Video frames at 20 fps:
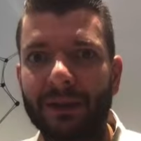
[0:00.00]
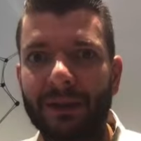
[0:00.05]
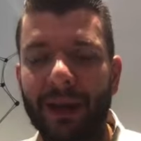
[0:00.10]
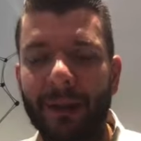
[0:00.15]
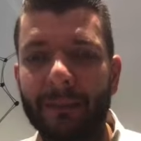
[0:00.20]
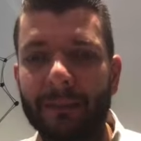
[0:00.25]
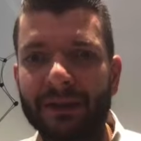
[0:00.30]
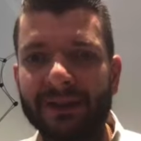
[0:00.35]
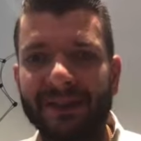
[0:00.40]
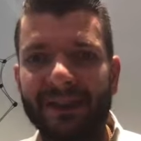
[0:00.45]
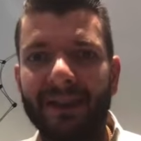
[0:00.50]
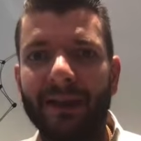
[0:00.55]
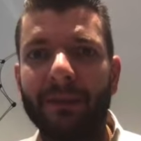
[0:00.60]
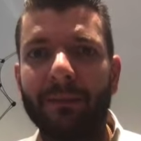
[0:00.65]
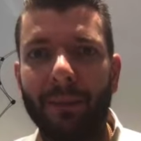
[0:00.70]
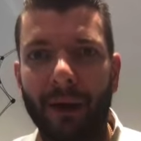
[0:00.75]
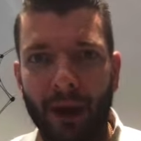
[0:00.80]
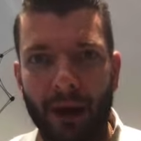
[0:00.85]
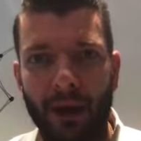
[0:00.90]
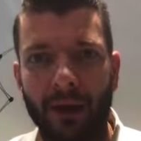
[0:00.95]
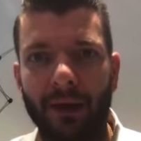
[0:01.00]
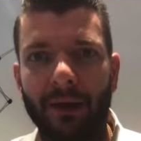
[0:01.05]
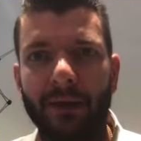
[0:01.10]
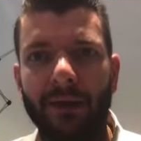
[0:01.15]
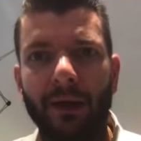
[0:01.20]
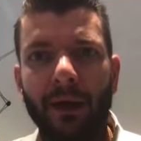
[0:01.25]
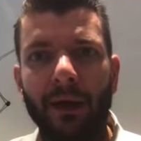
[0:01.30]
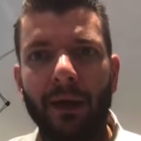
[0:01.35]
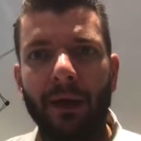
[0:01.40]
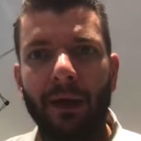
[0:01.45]
numbers in
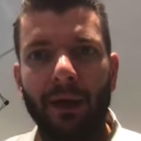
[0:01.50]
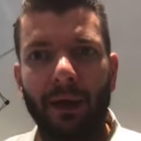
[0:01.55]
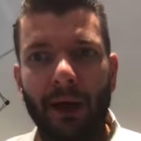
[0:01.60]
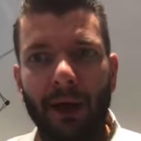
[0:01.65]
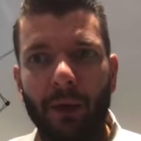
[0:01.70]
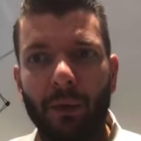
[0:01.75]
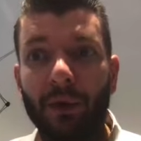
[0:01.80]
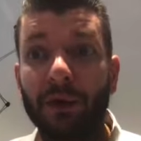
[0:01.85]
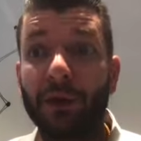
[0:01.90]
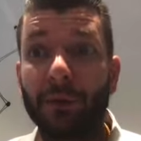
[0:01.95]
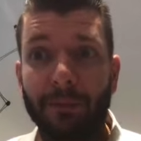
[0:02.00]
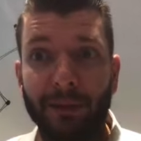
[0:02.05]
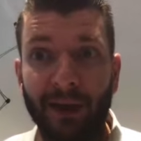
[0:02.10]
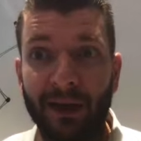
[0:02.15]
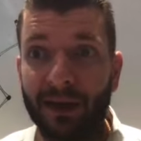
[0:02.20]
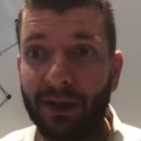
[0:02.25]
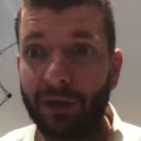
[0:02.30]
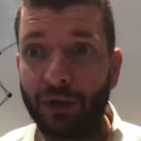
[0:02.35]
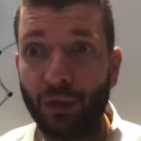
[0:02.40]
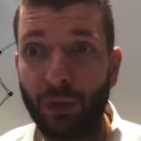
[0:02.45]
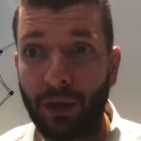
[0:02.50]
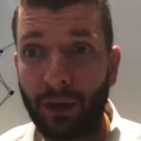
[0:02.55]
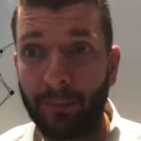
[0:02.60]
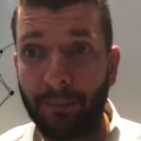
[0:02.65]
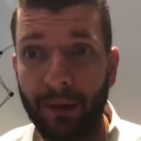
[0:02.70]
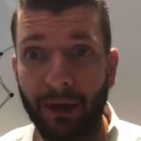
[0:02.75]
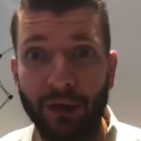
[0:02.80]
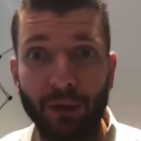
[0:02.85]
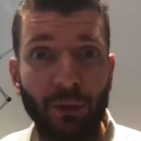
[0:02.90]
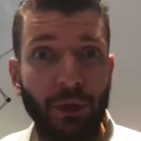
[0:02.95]
mind when you're planning new
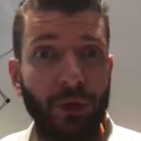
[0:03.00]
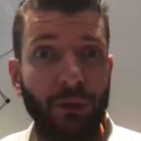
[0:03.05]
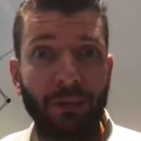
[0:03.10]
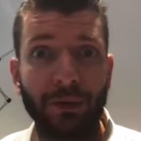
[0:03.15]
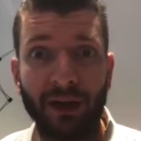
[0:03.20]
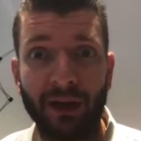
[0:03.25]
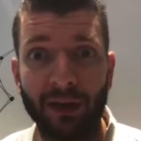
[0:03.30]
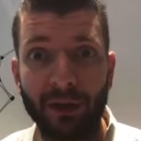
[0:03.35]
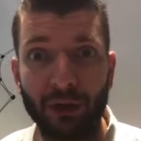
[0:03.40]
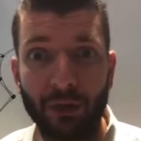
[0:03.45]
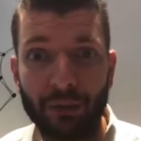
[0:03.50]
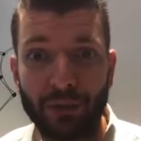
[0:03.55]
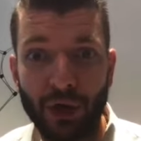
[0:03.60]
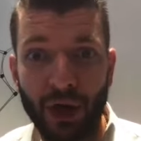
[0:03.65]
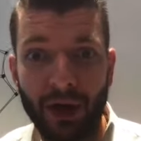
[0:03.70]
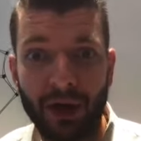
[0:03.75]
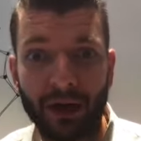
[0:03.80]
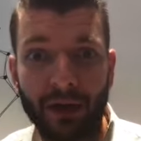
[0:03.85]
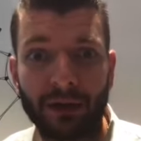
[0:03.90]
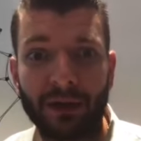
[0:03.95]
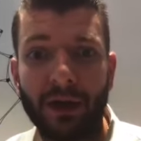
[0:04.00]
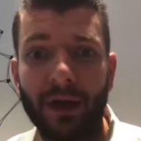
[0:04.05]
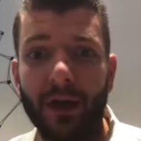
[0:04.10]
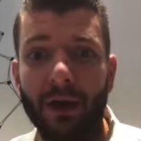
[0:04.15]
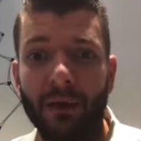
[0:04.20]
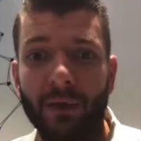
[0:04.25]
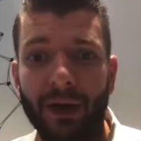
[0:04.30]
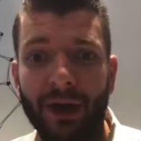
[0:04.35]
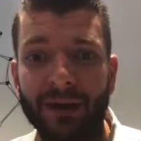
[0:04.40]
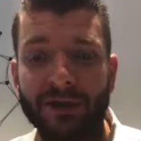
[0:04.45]
campaign, when you're planning new product,
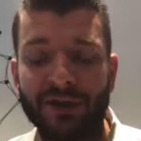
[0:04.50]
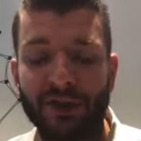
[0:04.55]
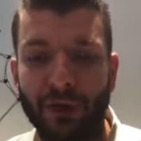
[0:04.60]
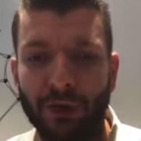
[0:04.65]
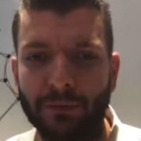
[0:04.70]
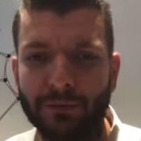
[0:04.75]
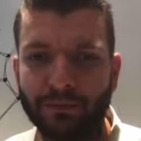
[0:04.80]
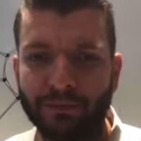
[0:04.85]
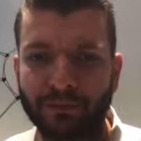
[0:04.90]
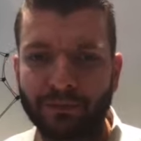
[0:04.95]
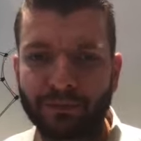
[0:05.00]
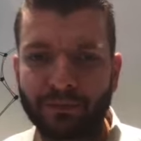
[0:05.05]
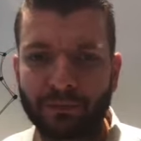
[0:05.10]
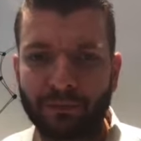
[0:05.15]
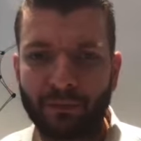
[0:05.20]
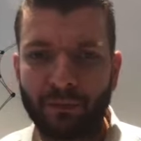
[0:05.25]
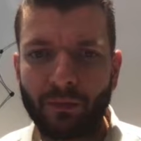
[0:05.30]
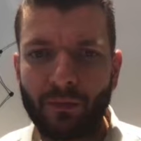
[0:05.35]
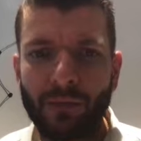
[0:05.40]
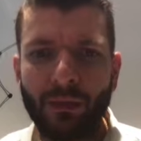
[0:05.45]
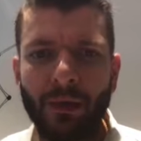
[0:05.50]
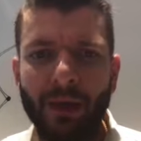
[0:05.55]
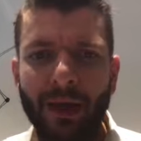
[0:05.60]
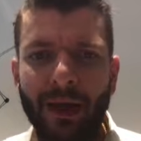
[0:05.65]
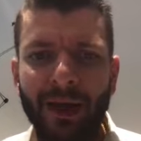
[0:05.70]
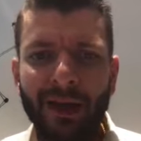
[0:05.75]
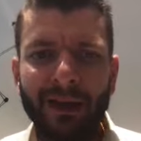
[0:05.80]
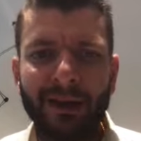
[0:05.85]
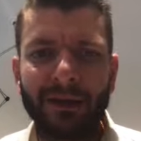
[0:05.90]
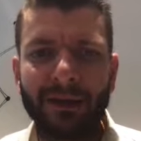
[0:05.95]
right? So,
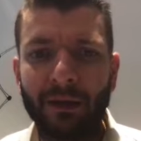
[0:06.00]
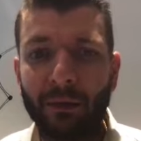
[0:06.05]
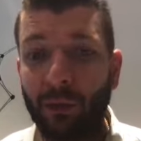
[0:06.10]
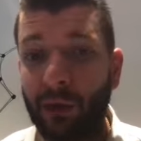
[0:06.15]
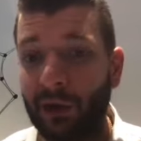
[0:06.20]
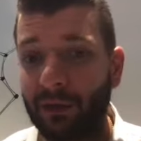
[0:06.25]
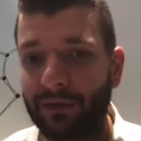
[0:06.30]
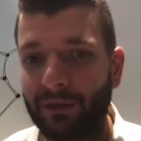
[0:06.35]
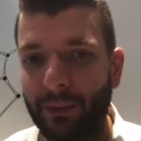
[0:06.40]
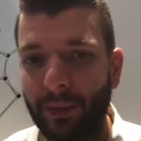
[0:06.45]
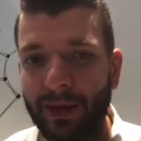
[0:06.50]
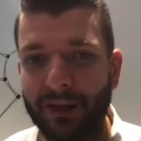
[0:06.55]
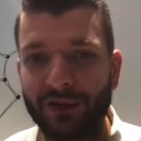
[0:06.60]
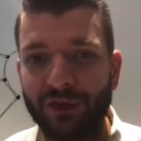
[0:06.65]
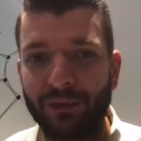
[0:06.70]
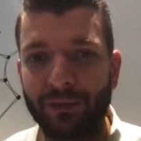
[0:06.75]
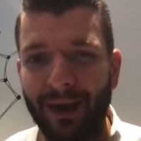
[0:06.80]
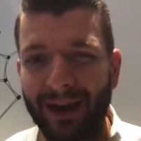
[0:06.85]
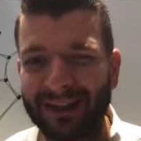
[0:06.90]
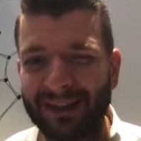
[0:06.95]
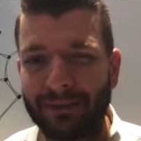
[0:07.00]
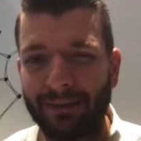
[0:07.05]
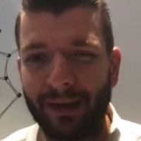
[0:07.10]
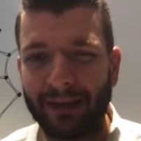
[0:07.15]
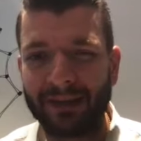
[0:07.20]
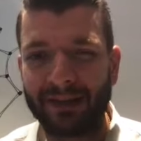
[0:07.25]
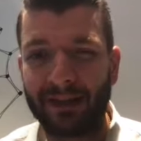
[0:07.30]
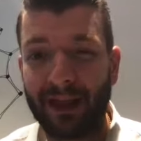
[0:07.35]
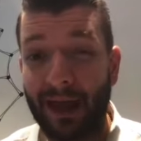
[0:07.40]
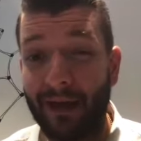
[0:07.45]
and one of the ways to
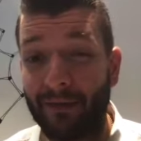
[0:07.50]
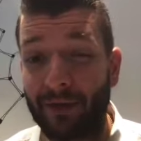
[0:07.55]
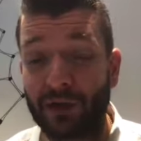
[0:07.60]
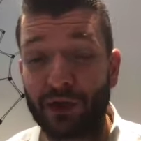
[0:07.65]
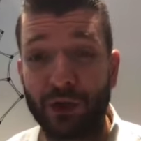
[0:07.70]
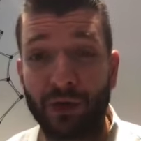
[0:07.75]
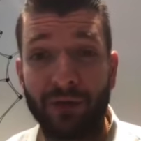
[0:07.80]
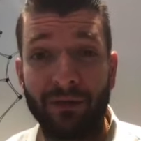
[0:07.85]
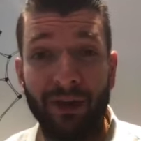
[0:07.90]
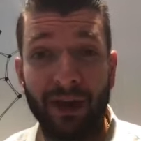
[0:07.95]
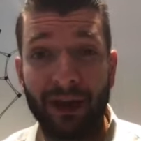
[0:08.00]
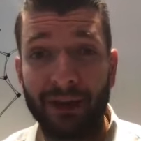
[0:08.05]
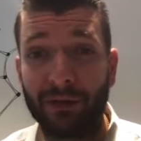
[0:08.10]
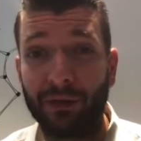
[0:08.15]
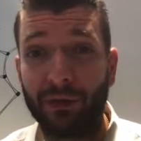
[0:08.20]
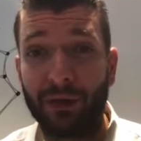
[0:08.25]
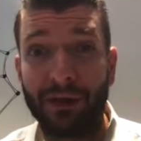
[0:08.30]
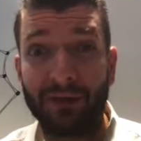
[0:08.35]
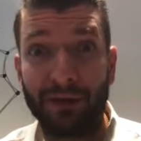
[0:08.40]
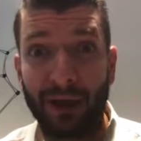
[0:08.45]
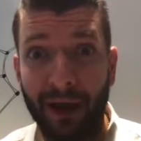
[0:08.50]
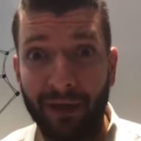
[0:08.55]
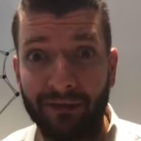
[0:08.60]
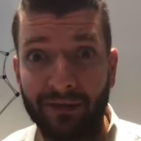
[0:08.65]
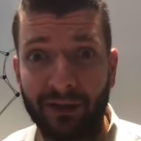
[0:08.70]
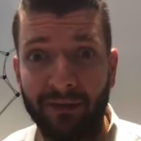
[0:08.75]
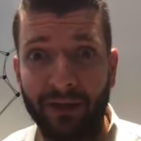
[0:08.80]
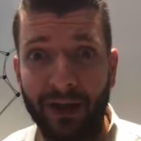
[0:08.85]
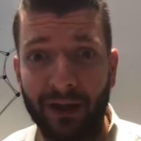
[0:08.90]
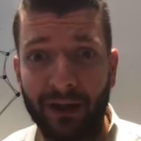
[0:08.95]
maximize that average order value and
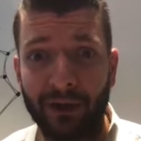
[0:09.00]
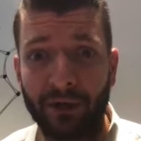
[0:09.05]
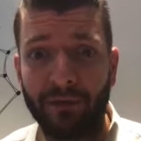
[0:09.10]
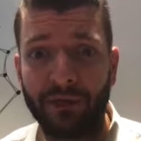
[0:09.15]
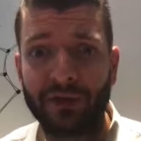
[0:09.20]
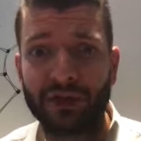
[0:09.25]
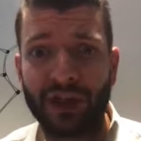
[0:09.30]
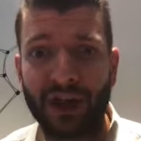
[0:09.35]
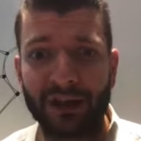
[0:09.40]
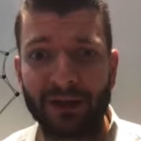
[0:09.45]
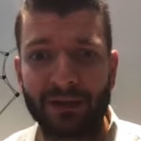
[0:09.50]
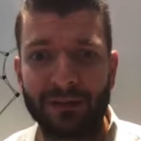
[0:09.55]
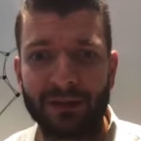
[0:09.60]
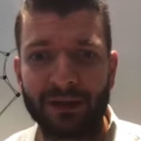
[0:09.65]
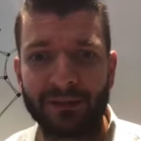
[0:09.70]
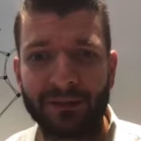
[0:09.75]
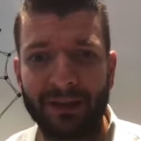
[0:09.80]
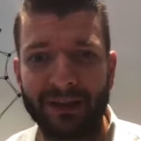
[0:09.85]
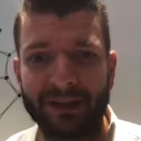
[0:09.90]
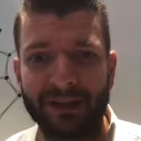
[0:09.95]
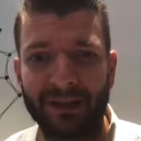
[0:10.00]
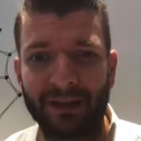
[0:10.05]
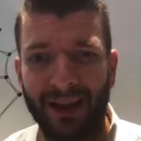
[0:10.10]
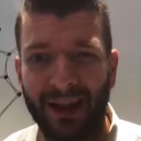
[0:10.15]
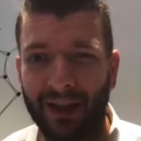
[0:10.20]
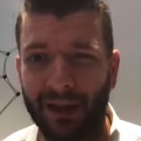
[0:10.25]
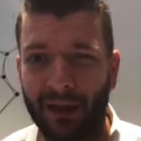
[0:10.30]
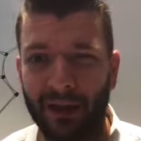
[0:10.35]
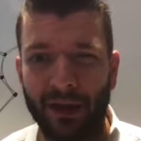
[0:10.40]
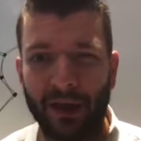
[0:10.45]
lifetime value of each customer is basically
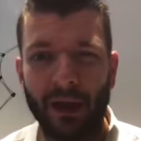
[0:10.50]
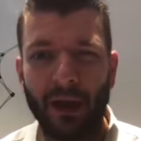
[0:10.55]
adding